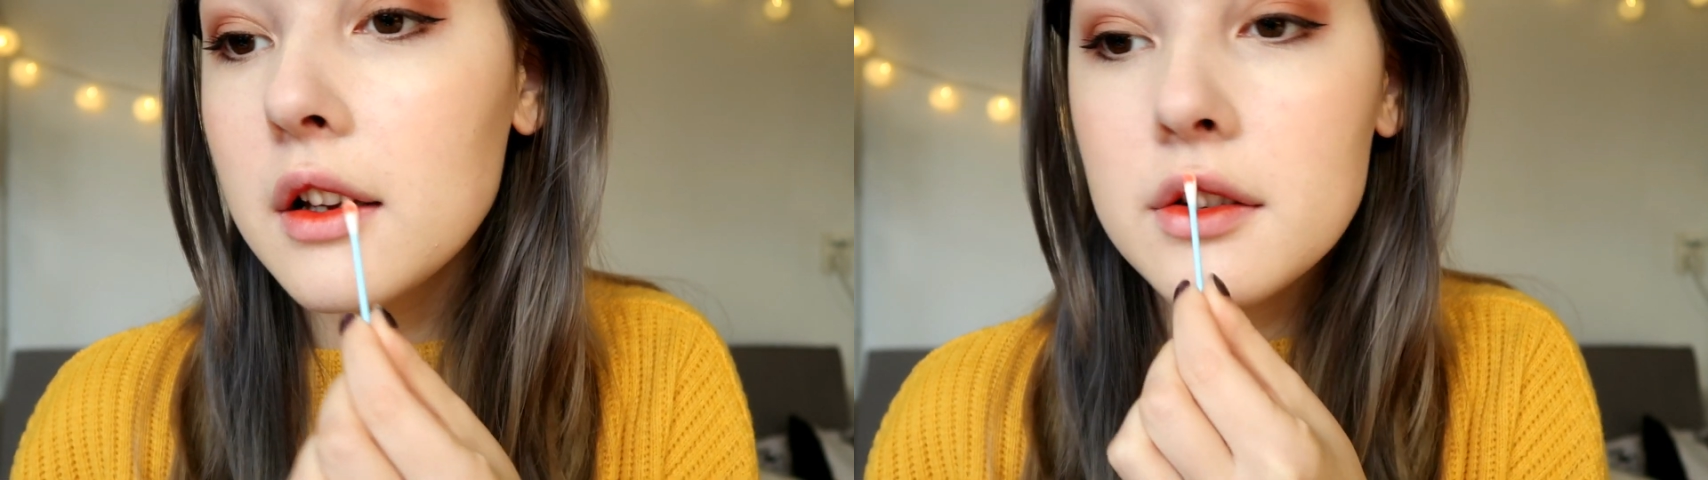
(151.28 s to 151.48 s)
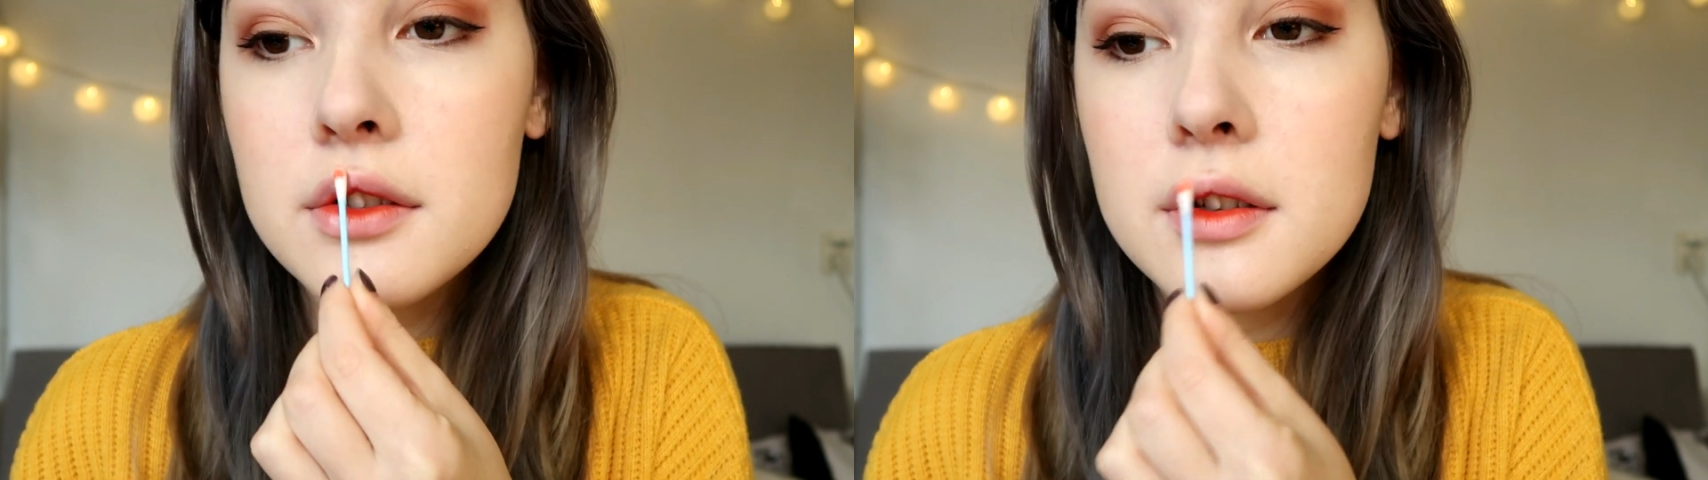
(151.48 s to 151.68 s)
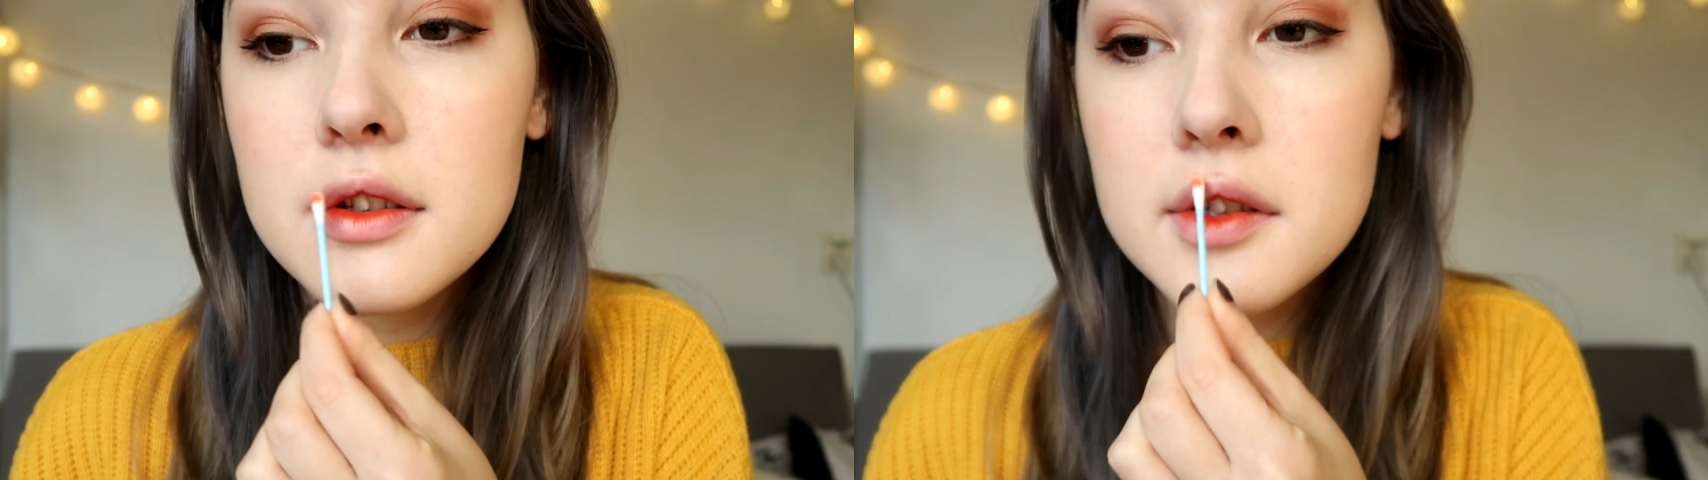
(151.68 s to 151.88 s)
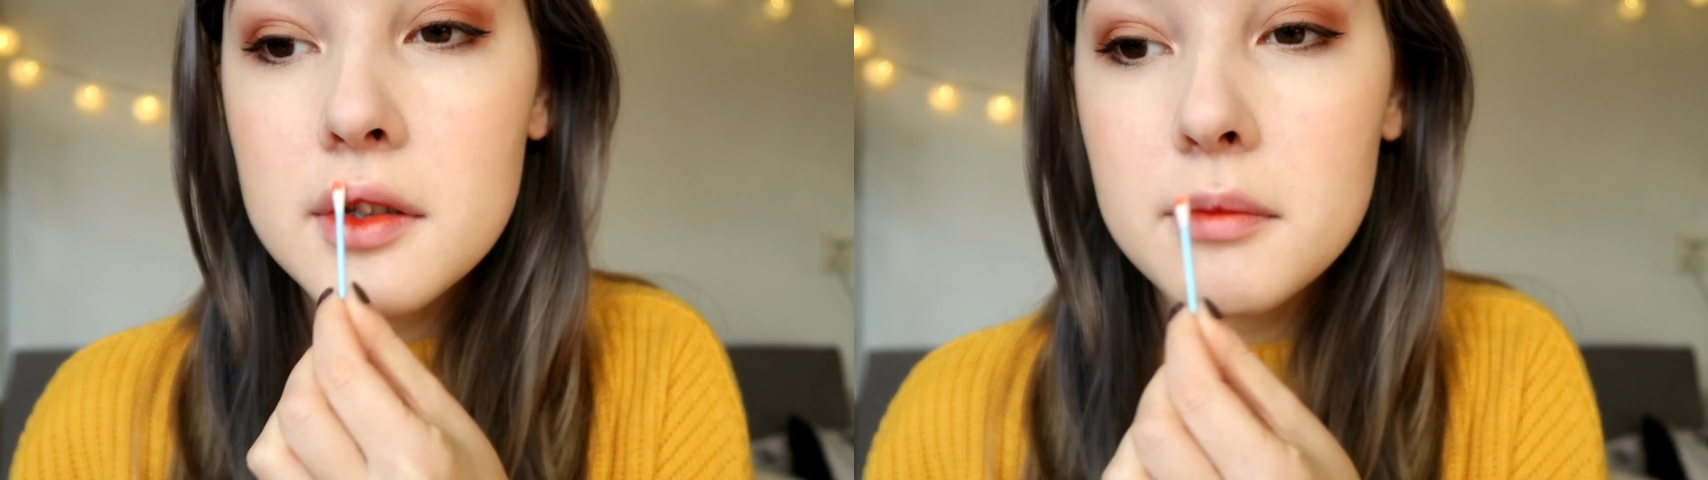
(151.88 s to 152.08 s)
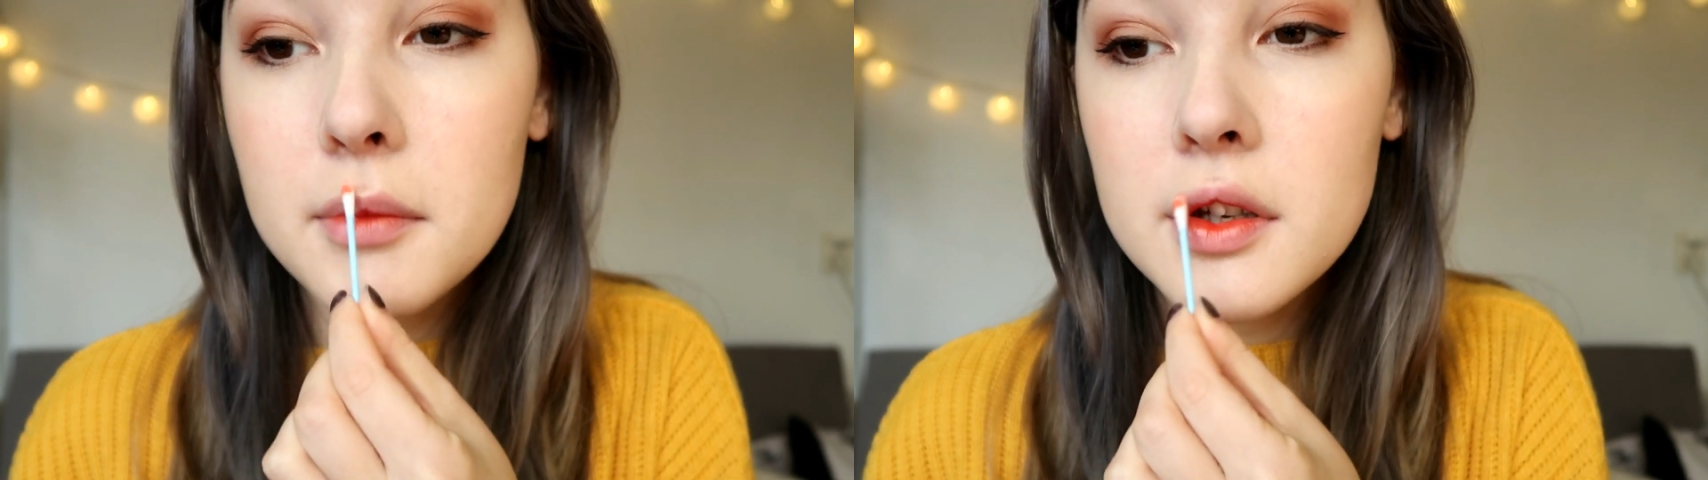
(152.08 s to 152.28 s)

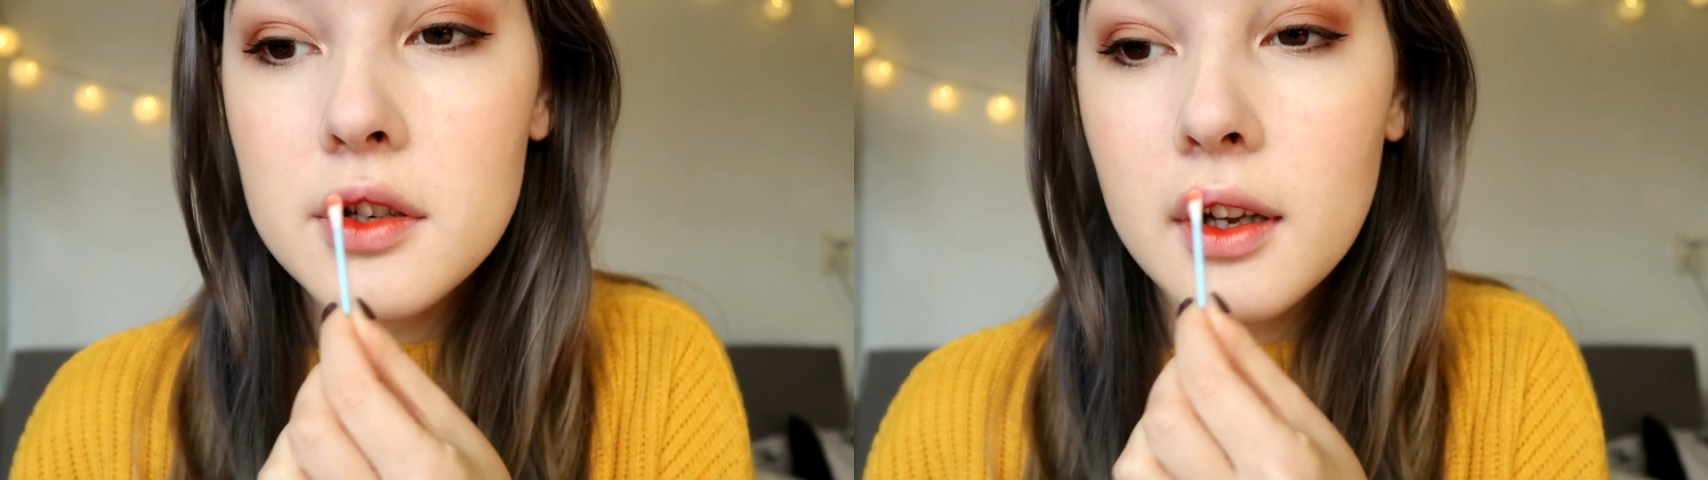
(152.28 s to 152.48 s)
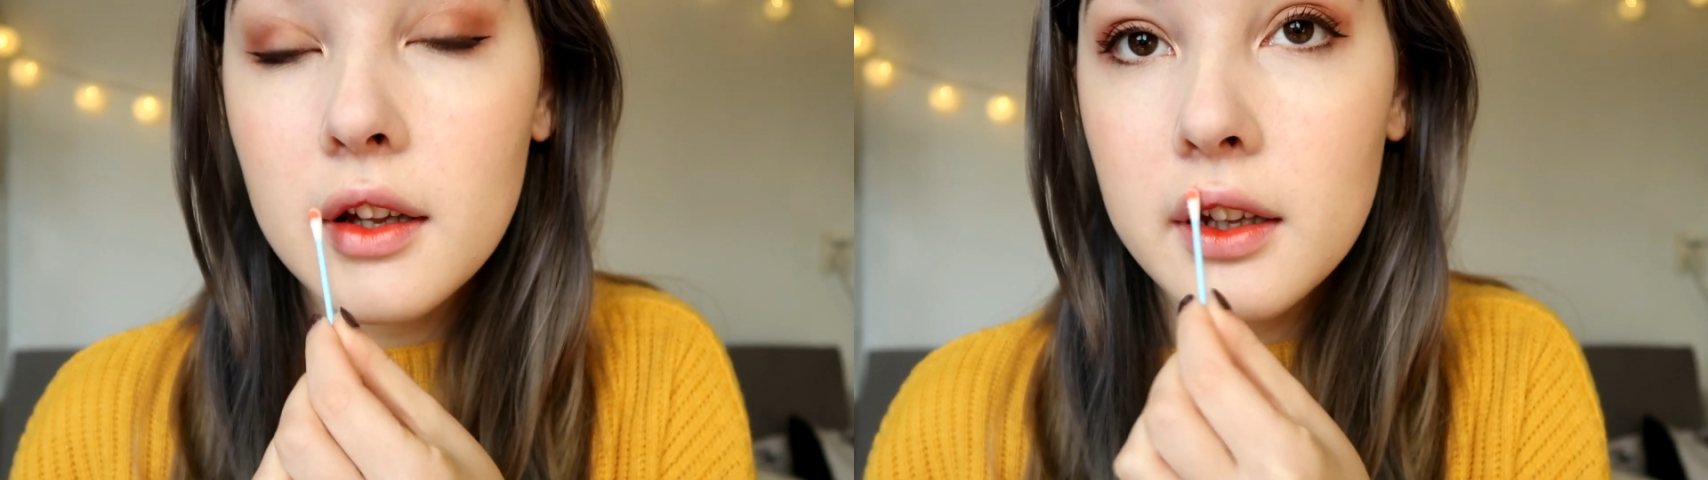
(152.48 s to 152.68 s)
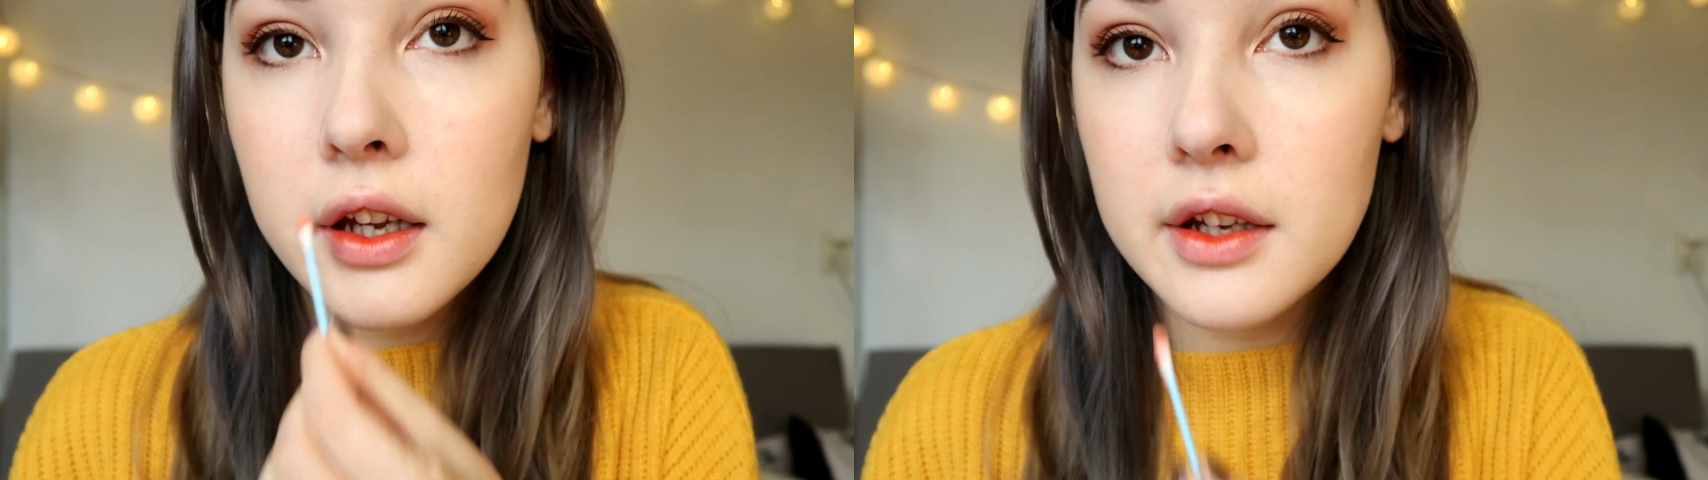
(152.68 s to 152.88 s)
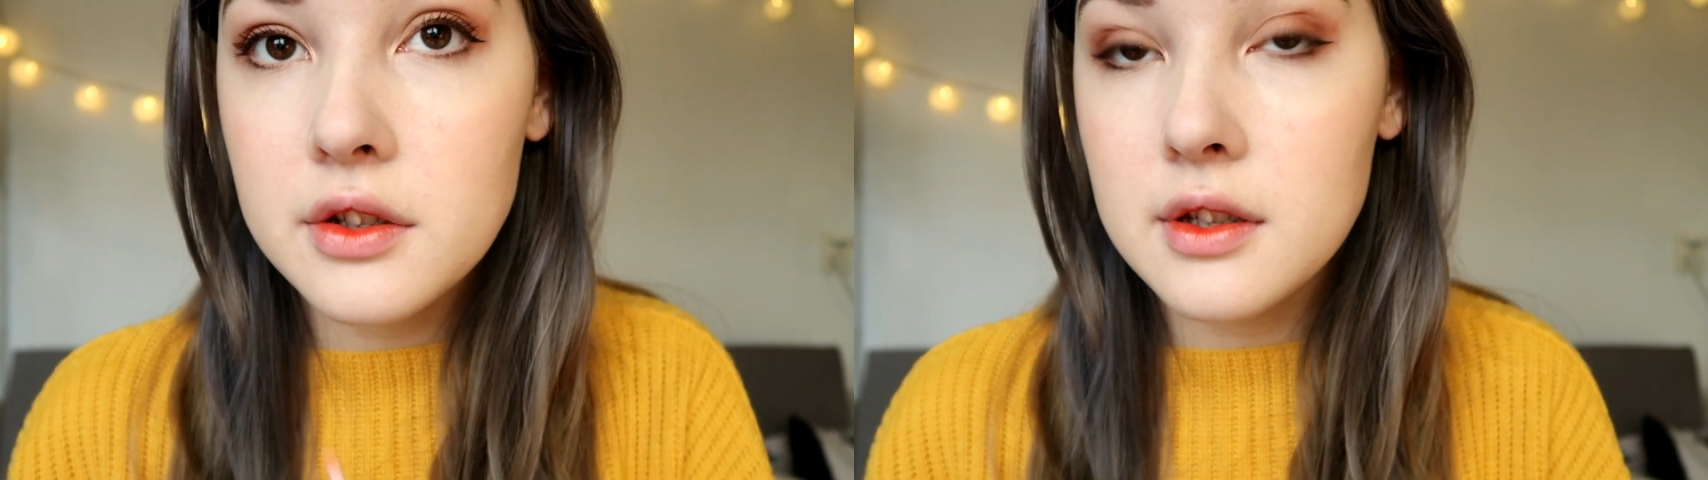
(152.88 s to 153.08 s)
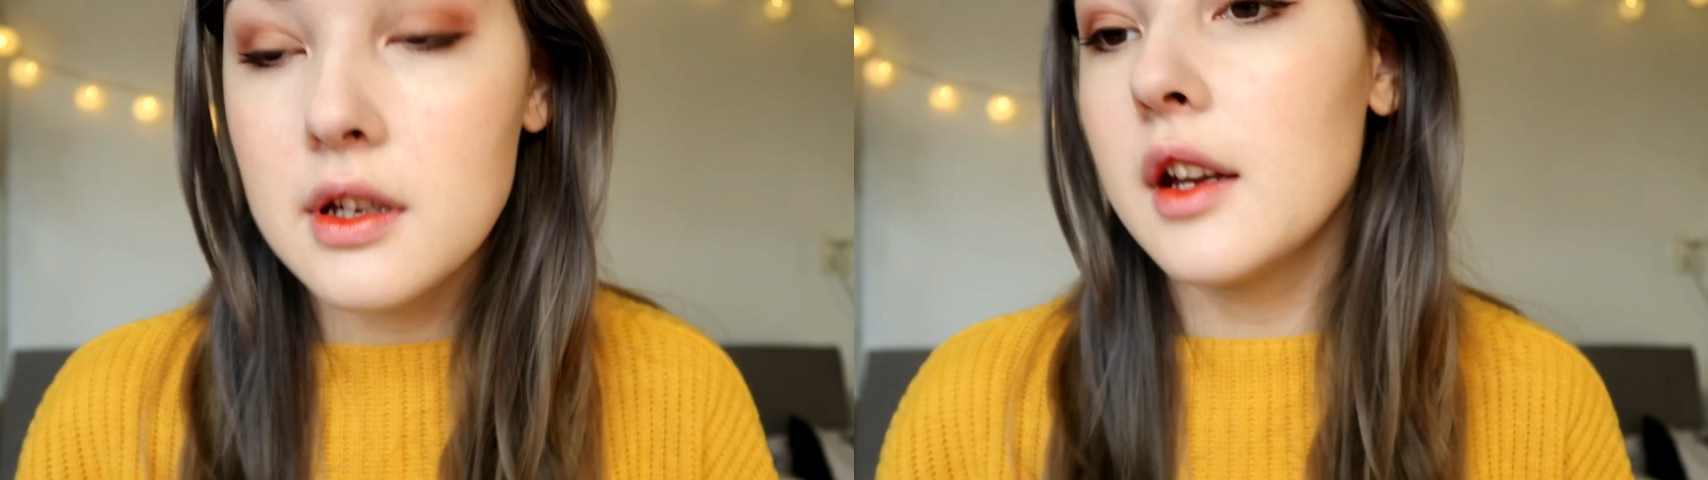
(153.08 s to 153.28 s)
Just smudging out the
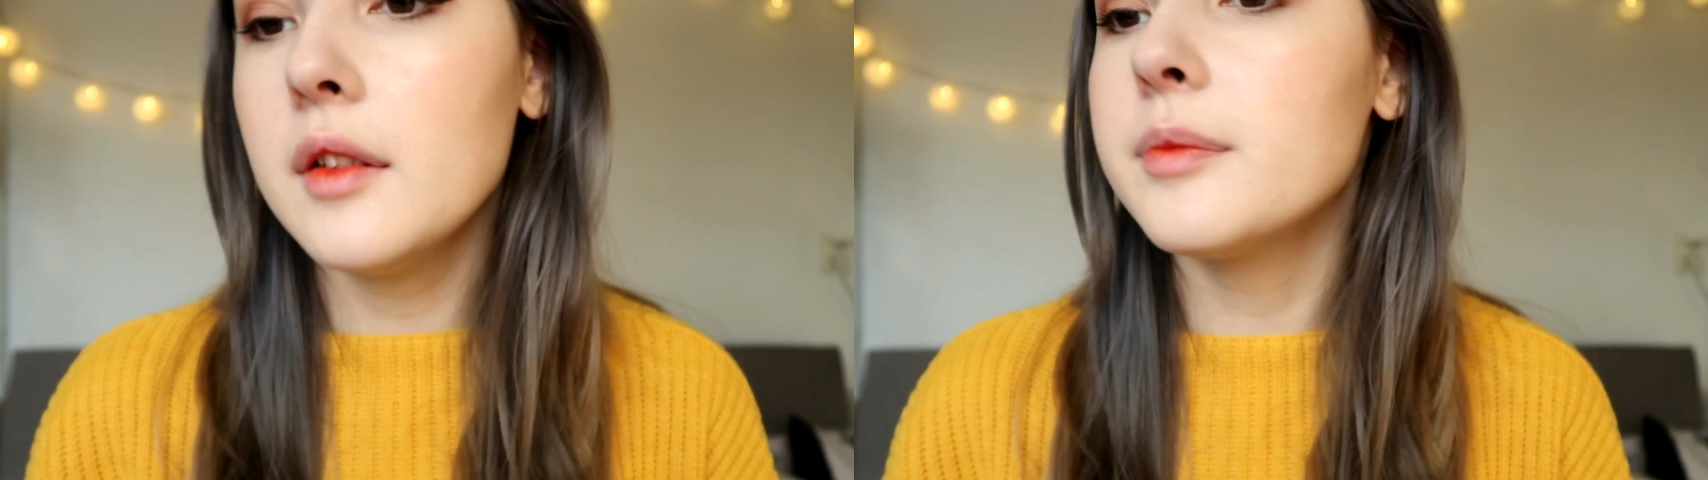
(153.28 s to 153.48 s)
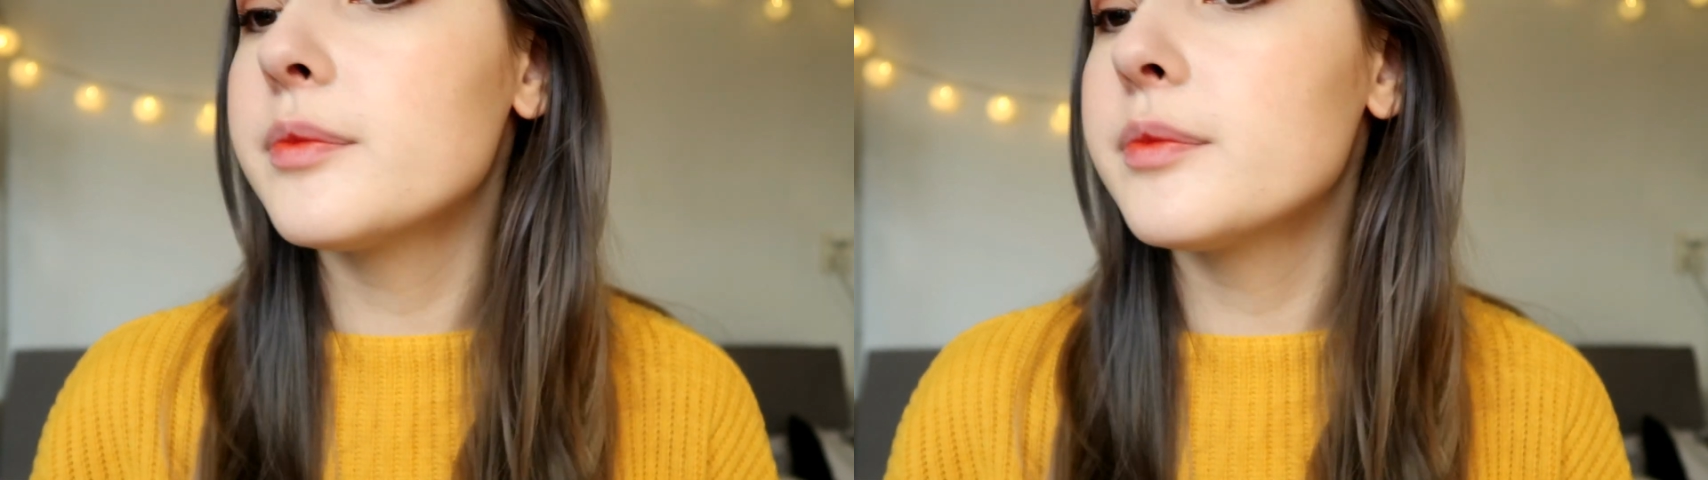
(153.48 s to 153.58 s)
edges here.